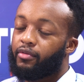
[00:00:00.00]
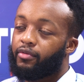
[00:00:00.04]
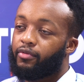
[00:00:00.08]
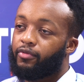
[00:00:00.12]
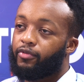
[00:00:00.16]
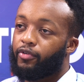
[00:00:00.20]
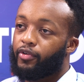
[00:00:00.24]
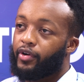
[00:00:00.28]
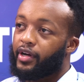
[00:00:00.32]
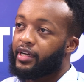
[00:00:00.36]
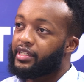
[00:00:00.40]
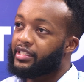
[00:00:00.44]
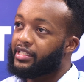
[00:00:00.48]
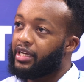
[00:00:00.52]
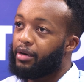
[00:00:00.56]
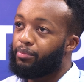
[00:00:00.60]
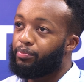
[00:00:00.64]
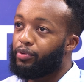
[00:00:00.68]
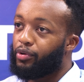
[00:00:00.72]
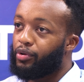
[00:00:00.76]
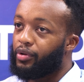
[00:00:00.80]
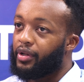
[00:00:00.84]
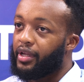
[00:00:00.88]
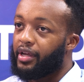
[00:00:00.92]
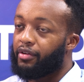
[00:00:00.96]
for
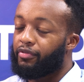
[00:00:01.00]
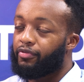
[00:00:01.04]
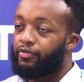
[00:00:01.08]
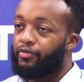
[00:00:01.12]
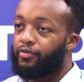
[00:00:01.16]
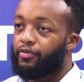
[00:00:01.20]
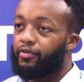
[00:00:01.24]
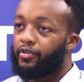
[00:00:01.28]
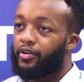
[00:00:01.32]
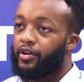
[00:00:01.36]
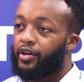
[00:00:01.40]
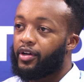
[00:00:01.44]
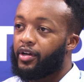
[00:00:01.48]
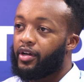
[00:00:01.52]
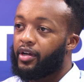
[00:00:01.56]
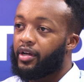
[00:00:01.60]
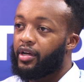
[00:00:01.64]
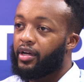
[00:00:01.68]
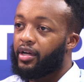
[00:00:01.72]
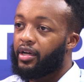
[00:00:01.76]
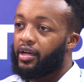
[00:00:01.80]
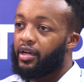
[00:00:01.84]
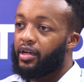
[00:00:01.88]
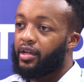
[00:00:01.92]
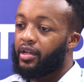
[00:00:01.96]
example, if,
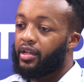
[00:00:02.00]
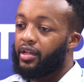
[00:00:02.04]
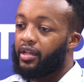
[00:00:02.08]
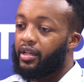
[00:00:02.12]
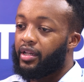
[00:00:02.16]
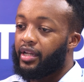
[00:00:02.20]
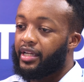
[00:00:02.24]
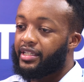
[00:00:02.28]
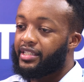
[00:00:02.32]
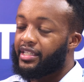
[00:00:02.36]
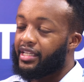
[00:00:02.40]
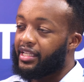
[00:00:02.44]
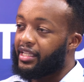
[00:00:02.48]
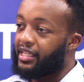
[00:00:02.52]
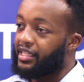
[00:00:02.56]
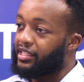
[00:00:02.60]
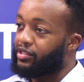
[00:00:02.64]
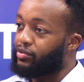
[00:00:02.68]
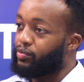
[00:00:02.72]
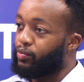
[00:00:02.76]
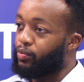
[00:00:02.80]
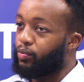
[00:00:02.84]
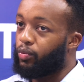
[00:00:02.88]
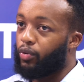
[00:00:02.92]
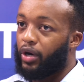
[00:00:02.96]
let's say
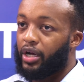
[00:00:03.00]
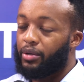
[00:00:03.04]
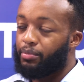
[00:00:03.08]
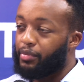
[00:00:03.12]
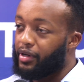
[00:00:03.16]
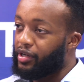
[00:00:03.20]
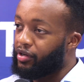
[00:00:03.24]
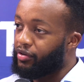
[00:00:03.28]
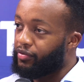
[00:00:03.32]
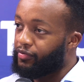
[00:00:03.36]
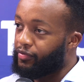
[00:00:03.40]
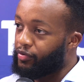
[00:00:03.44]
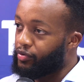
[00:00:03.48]
there's 1 million